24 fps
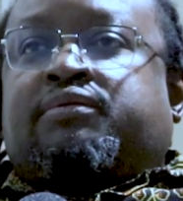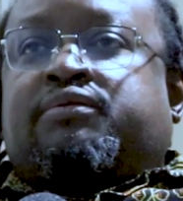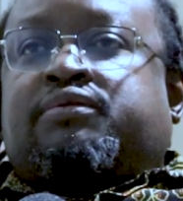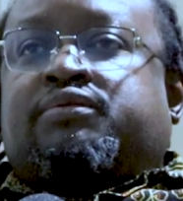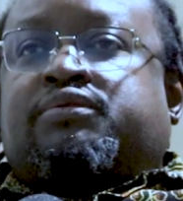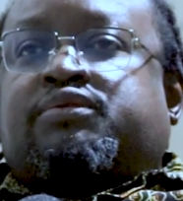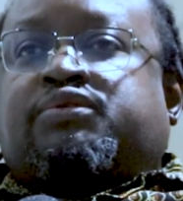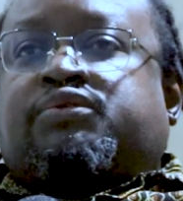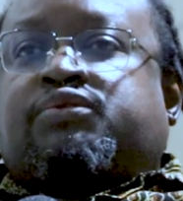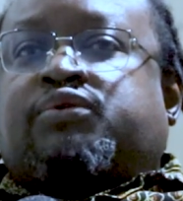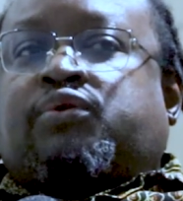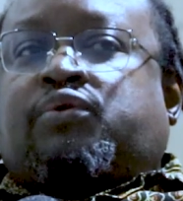
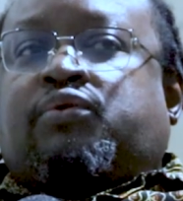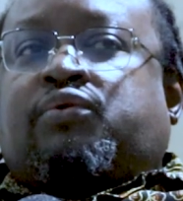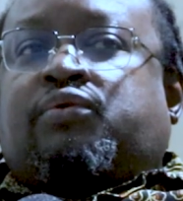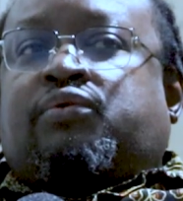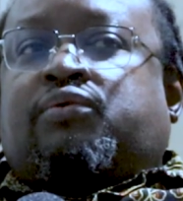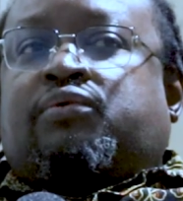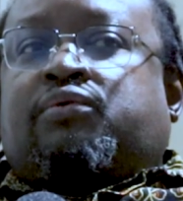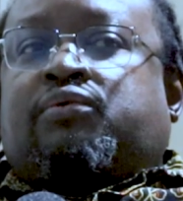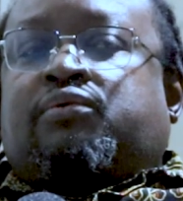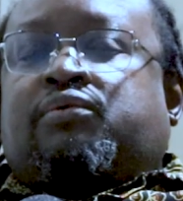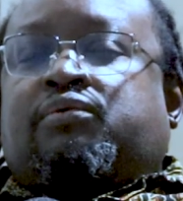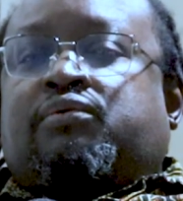
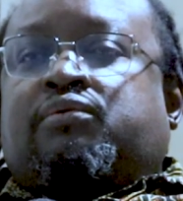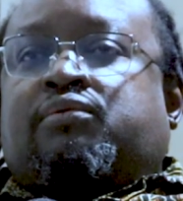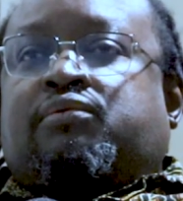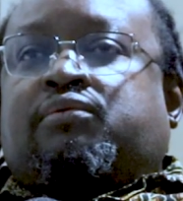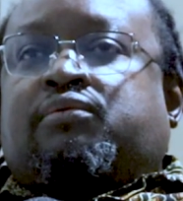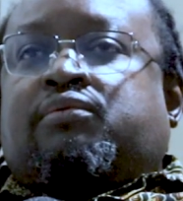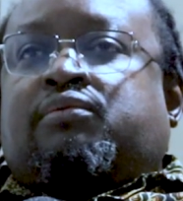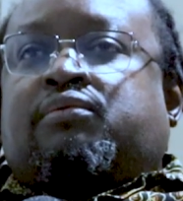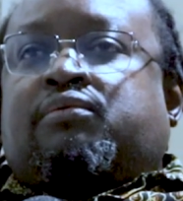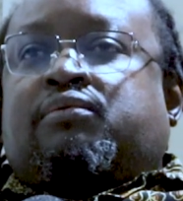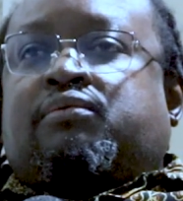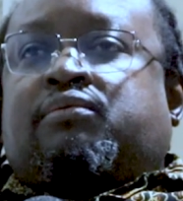So
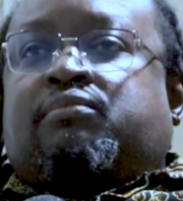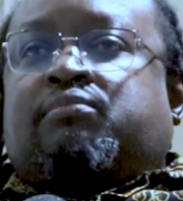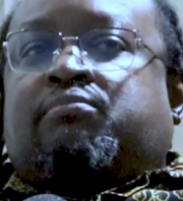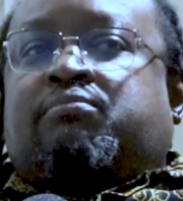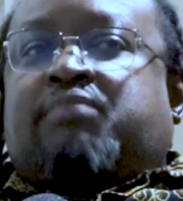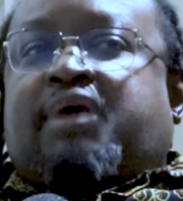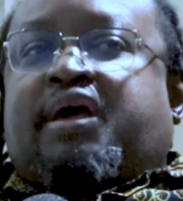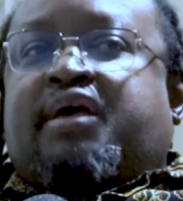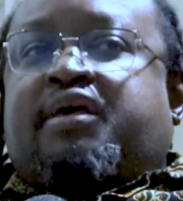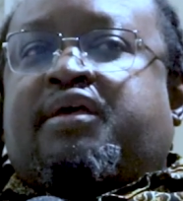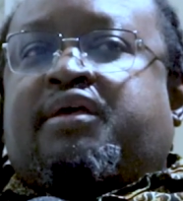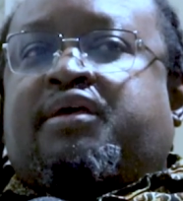
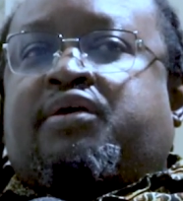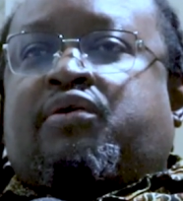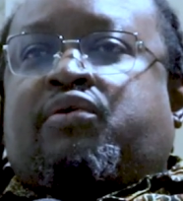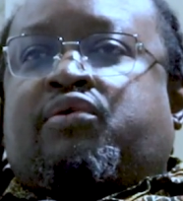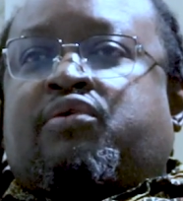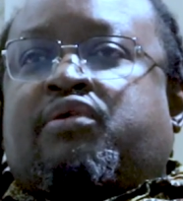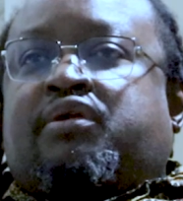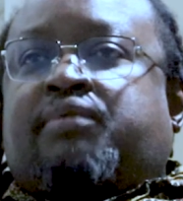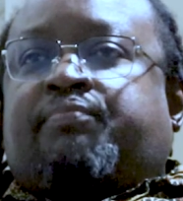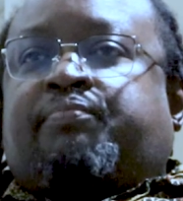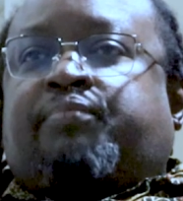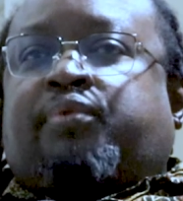my
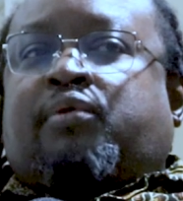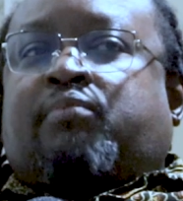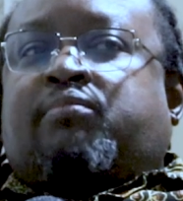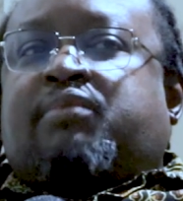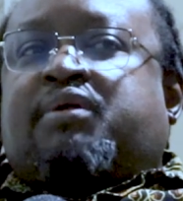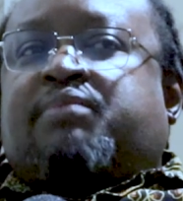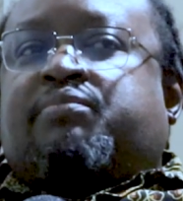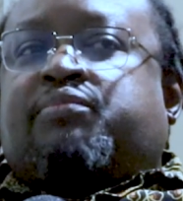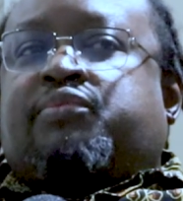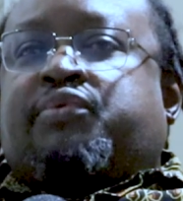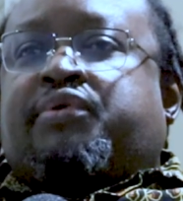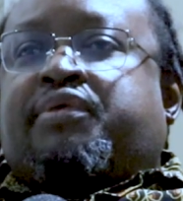only
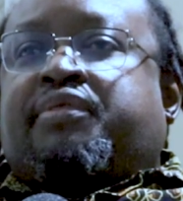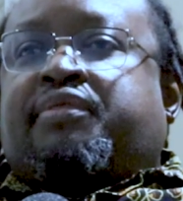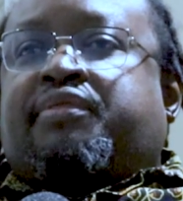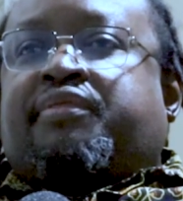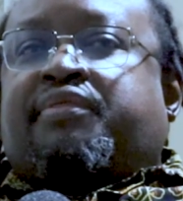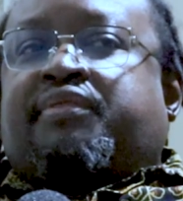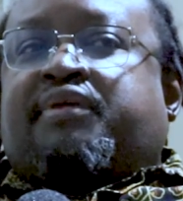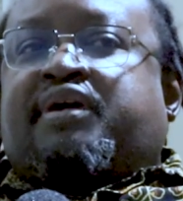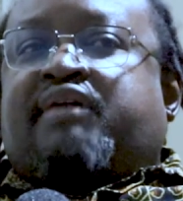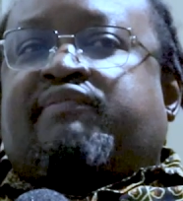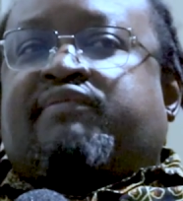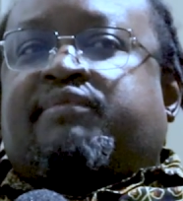problem
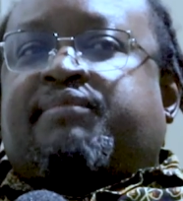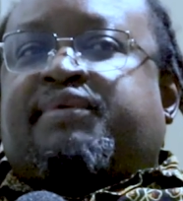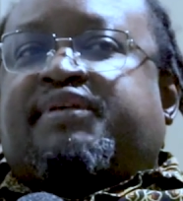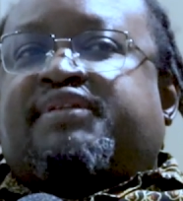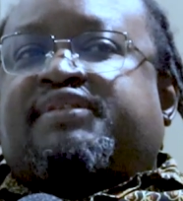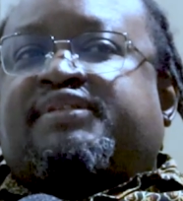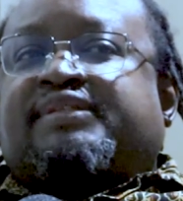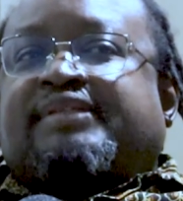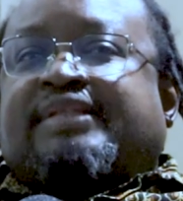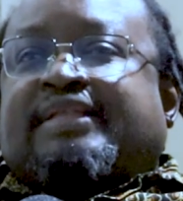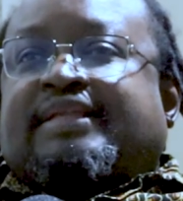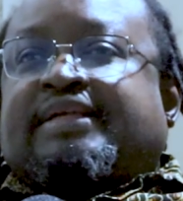with
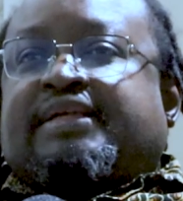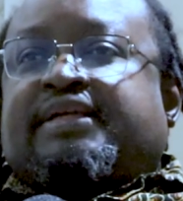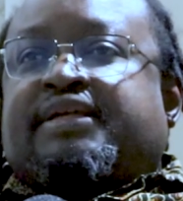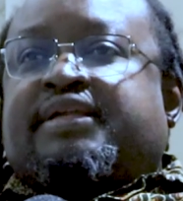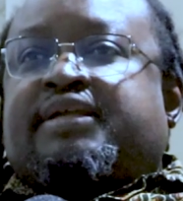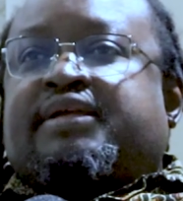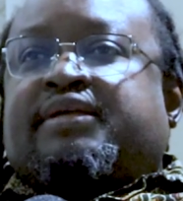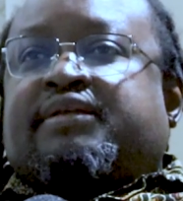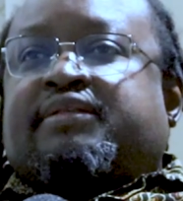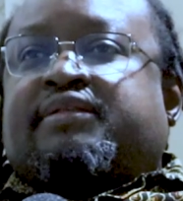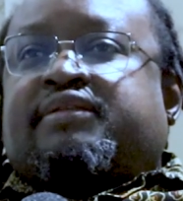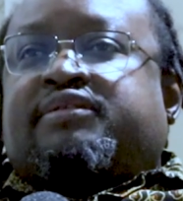governments
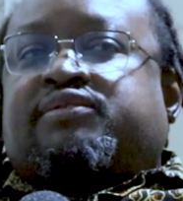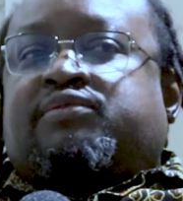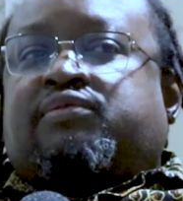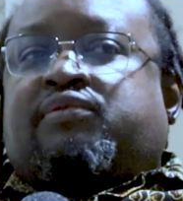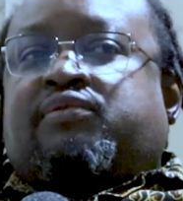leading this